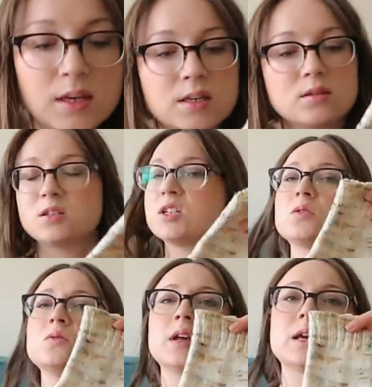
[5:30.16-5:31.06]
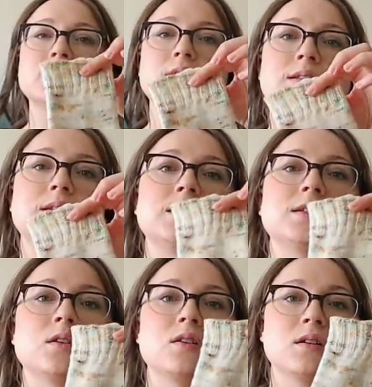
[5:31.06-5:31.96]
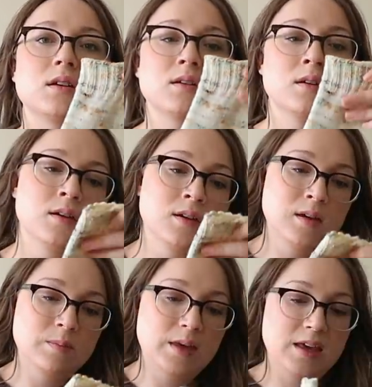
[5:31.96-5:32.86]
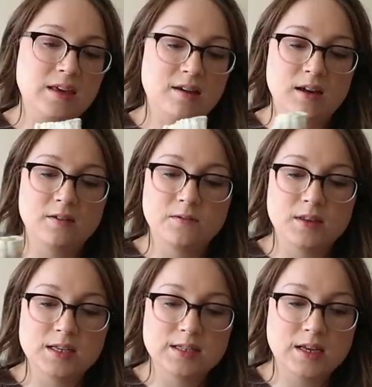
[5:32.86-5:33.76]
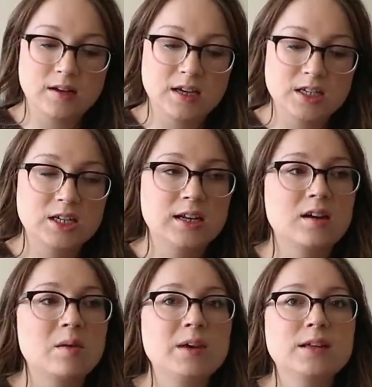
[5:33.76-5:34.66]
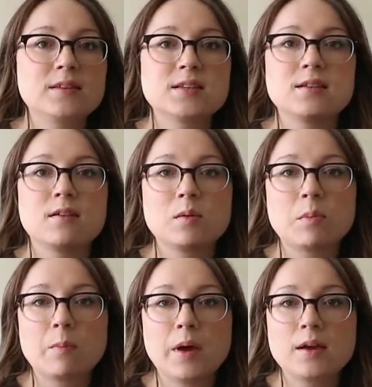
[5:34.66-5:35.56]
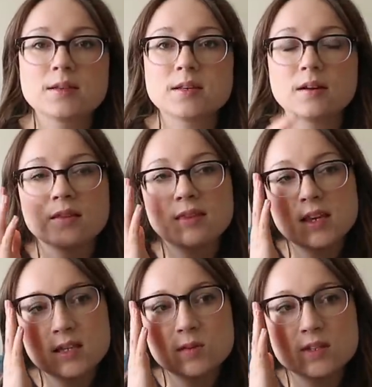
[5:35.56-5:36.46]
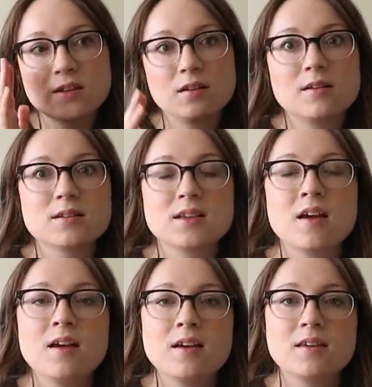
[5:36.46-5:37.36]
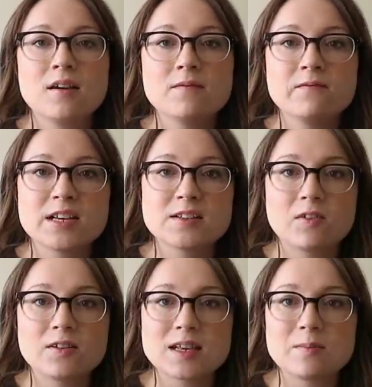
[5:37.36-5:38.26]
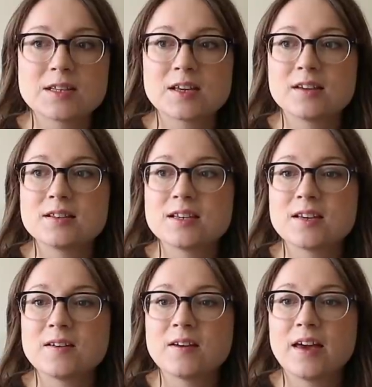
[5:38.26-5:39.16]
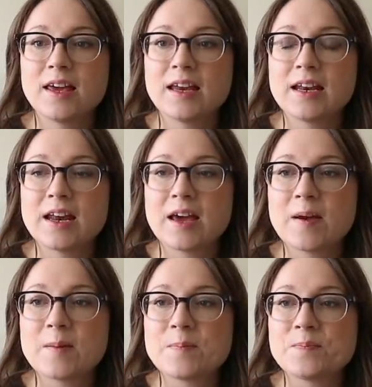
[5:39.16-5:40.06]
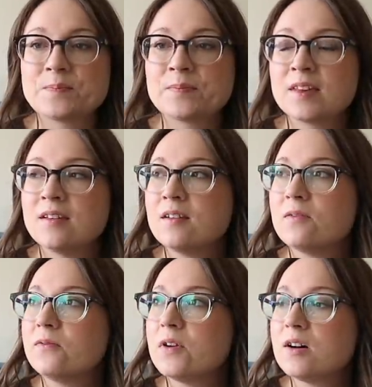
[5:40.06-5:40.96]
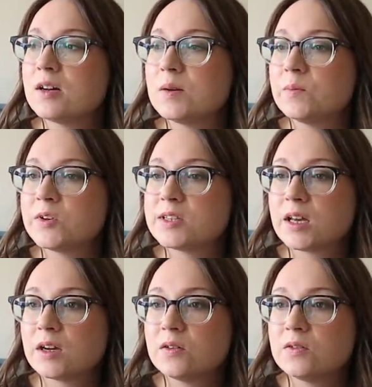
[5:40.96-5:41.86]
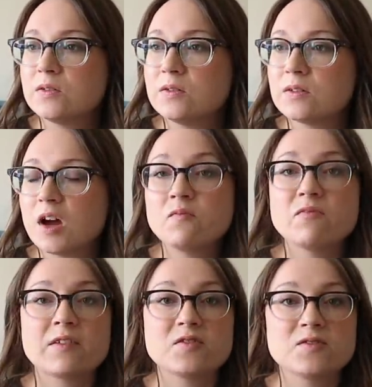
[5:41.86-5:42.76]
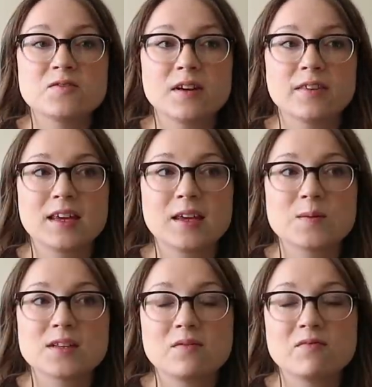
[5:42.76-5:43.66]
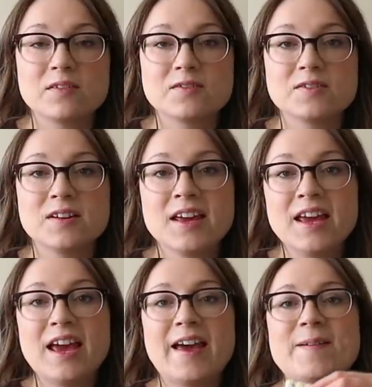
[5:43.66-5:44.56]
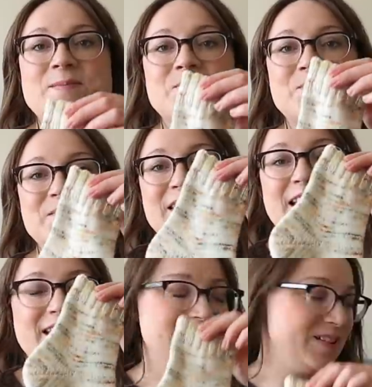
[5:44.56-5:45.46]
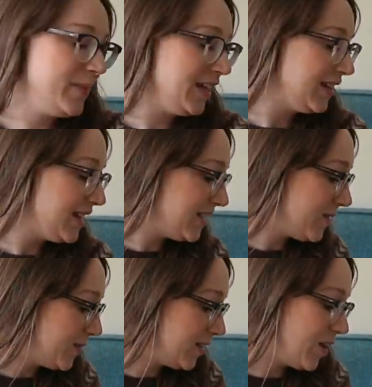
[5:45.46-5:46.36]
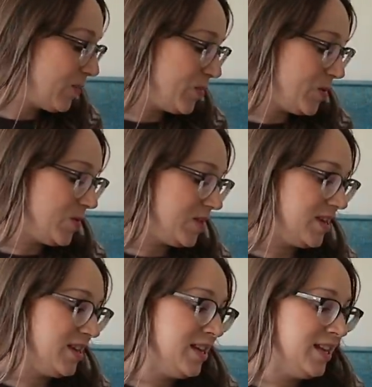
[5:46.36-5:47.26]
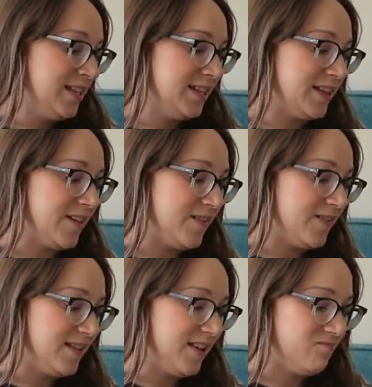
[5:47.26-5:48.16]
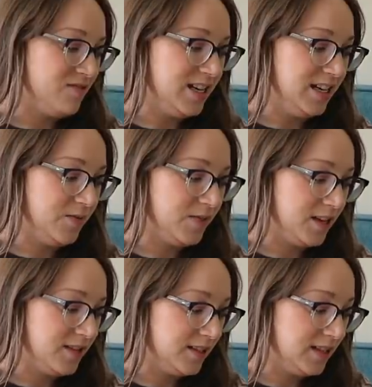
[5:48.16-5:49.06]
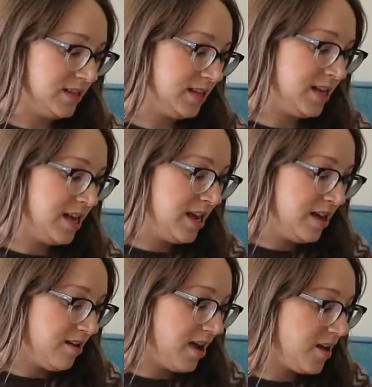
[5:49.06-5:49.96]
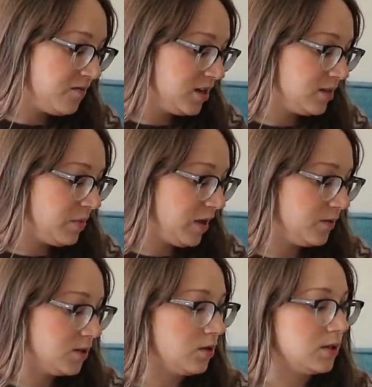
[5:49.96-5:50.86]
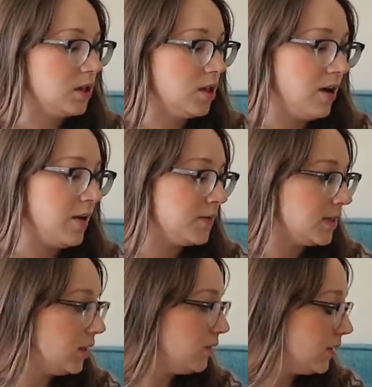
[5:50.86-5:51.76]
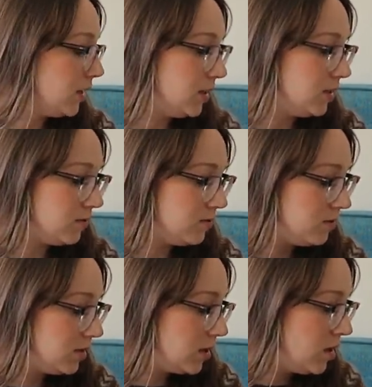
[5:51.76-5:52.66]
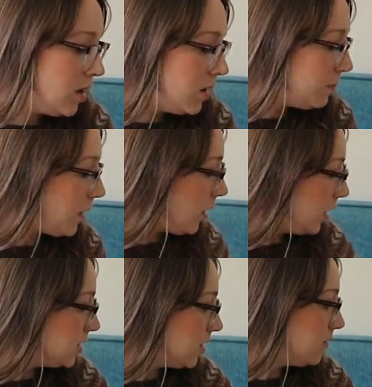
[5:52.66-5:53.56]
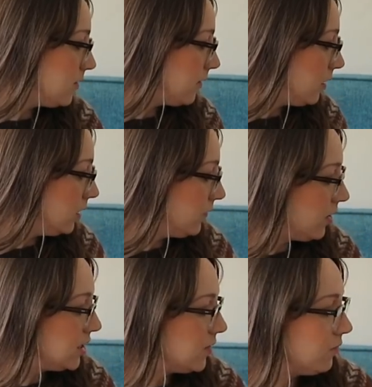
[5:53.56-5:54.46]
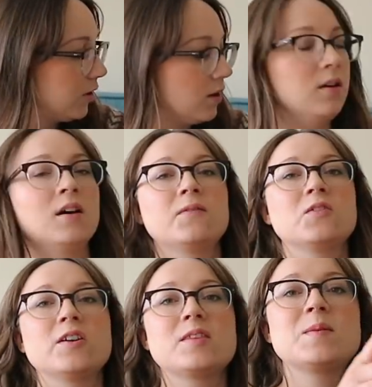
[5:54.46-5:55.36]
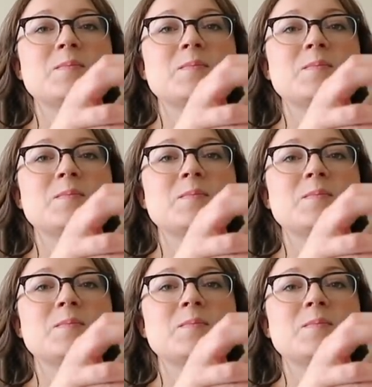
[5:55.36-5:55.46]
think it's just called her Dusty Sock. But yeah, I love this. And I picked this yarn up in person. This was at the last yarn festival I was able to go to in Farnham. What's that called? Unravel. I think it was Unravel. And I picked this up on her booth. So yeah, really love those. I have another pair of socks that you have seen on the needles, but I don't think they'll look very different. I've got